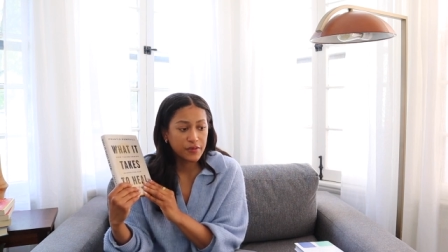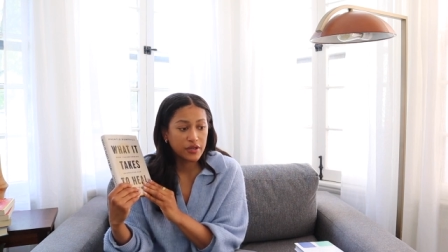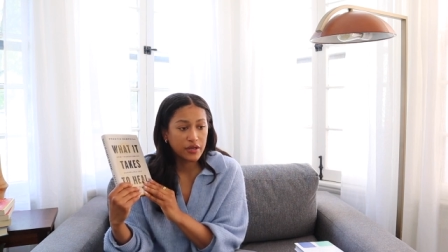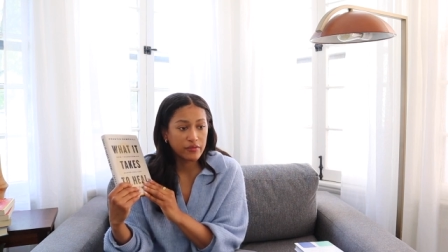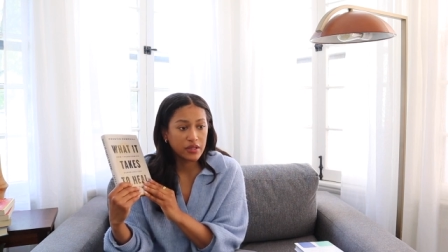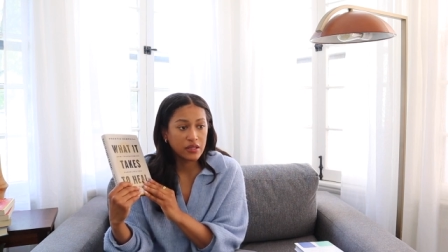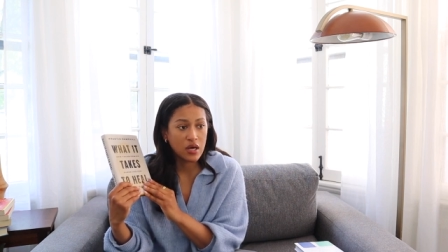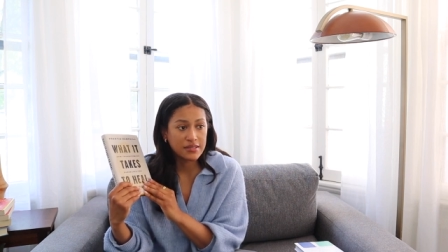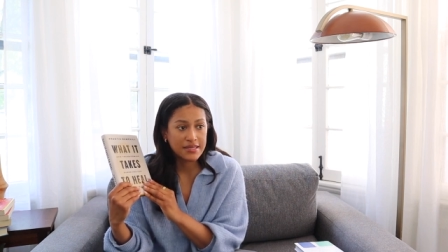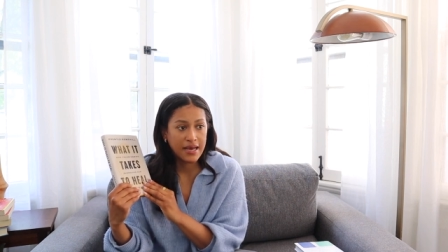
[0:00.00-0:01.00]
book in a really
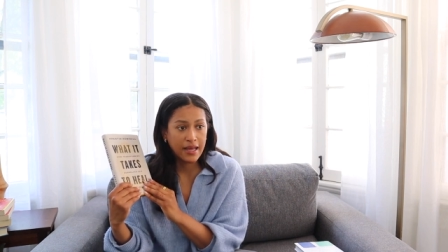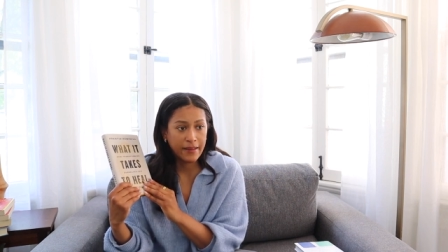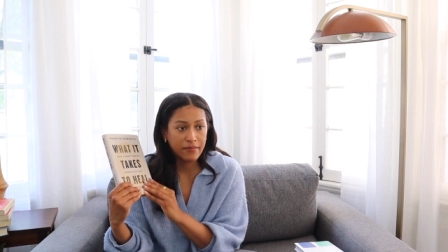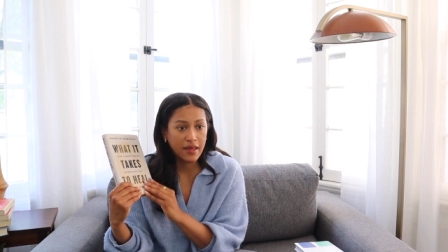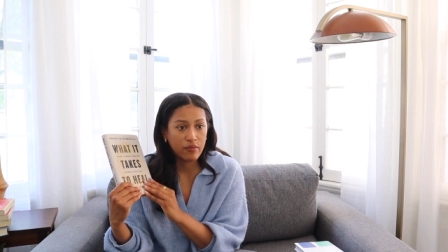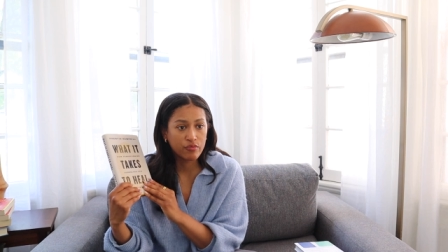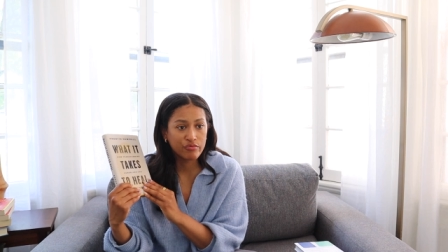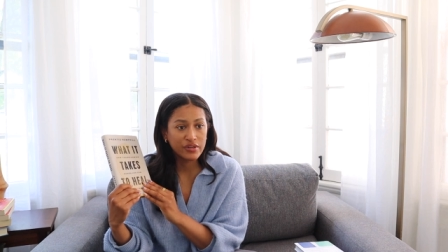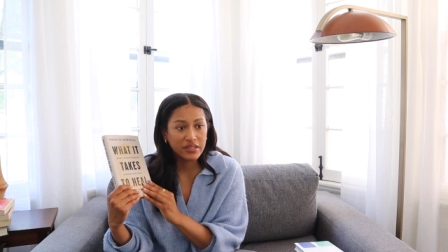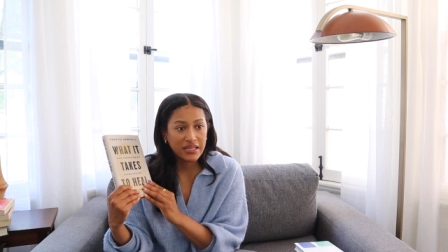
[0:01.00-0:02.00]
long time that
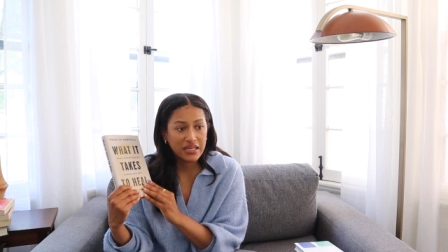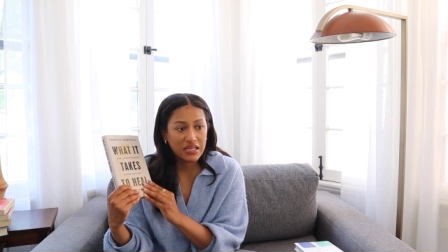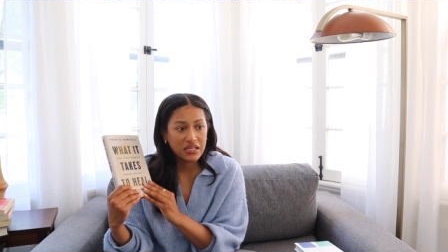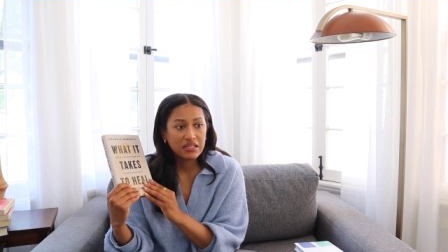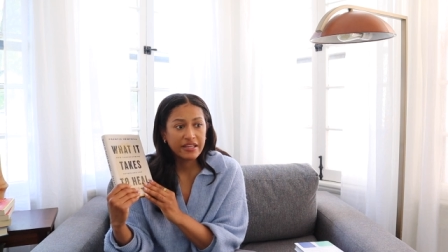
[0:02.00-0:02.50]
really